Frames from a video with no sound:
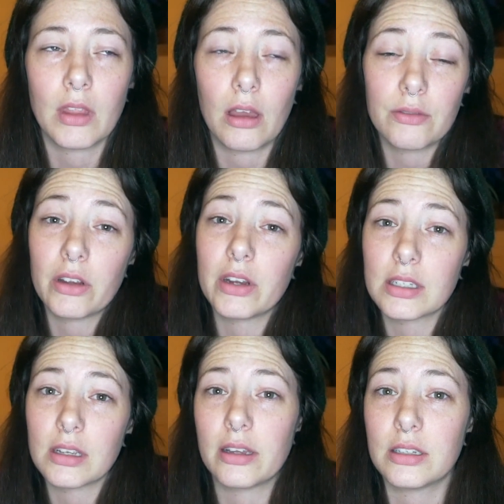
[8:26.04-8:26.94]
very
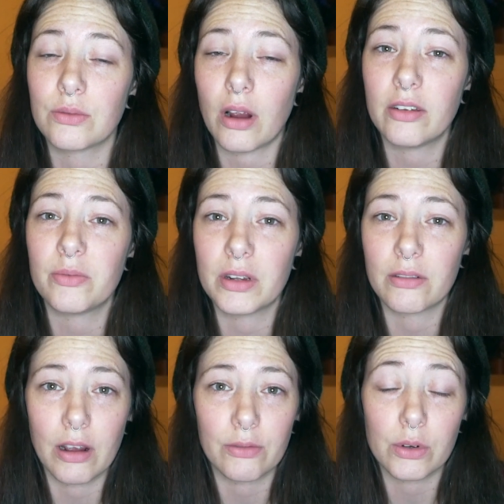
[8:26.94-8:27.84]
excited. Ride have been
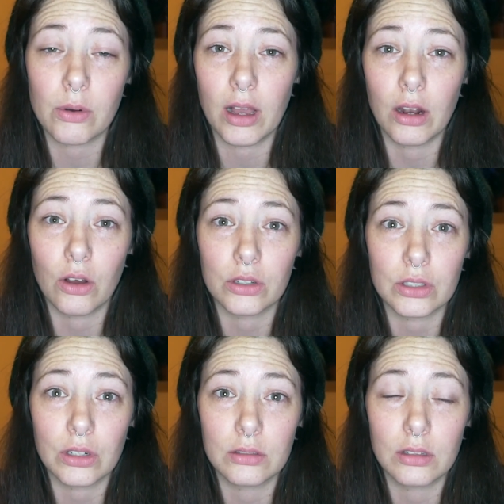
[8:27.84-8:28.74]
around for quite a
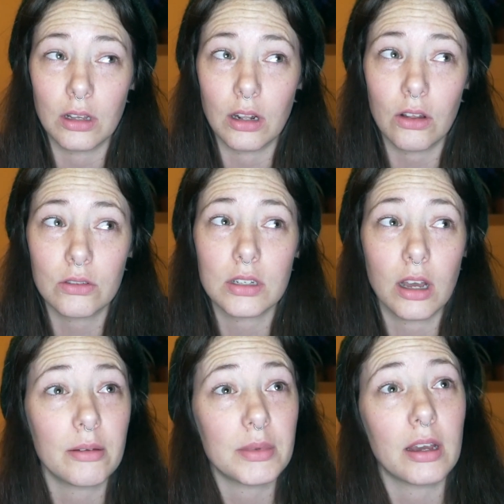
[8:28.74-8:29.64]
long
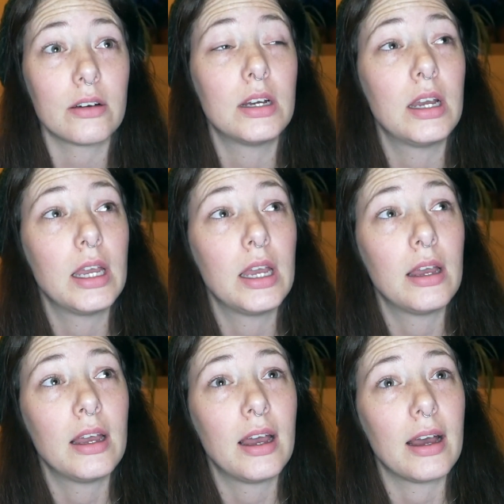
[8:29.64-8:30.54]
time now.
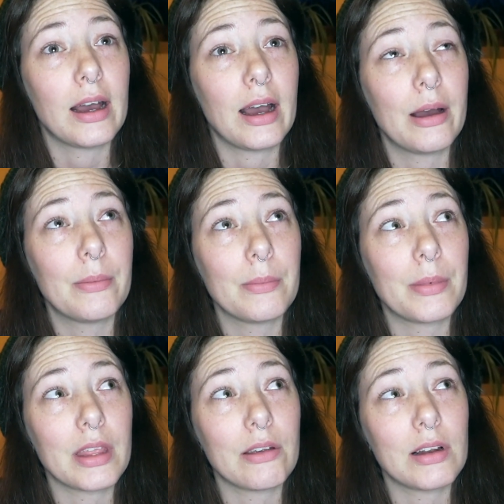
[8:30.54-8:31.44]

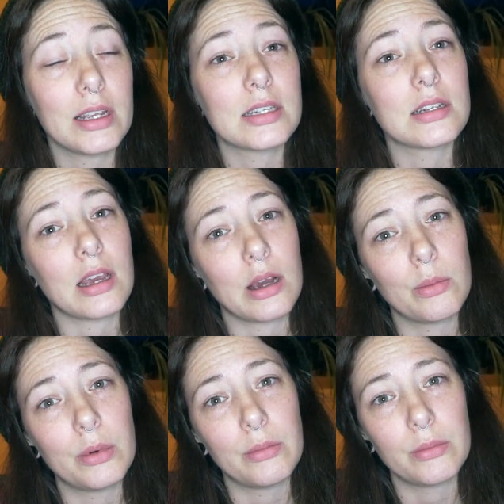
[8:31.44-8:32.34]
But they released an
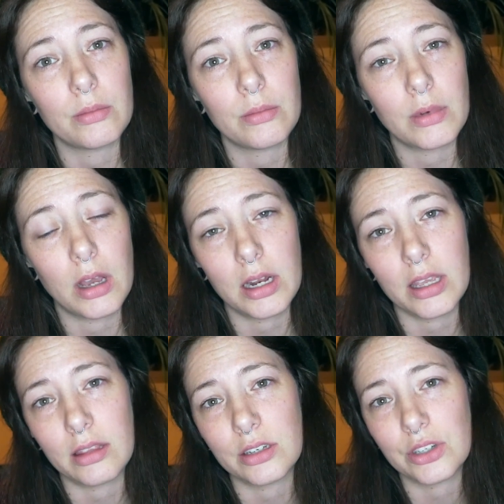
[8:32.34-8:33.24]
album
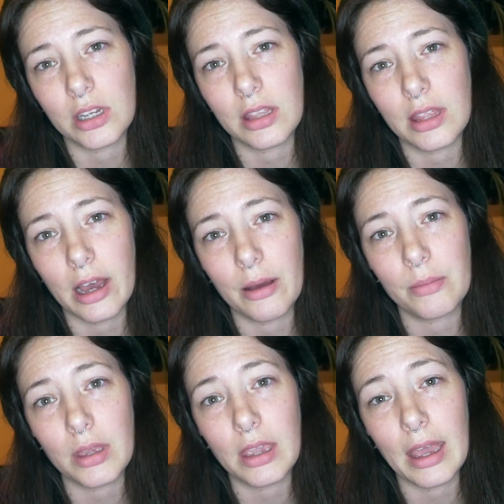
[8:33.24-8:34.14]
earlier this year that
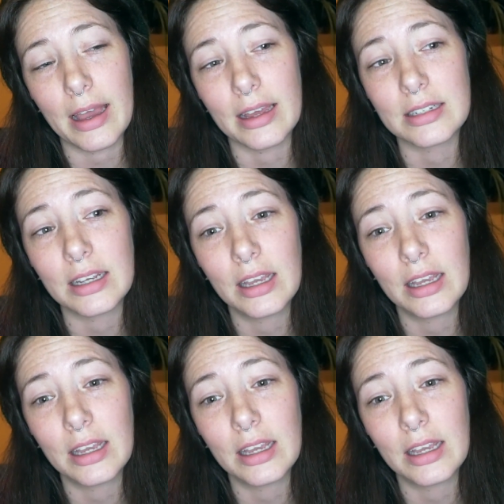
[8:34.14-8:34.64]
me and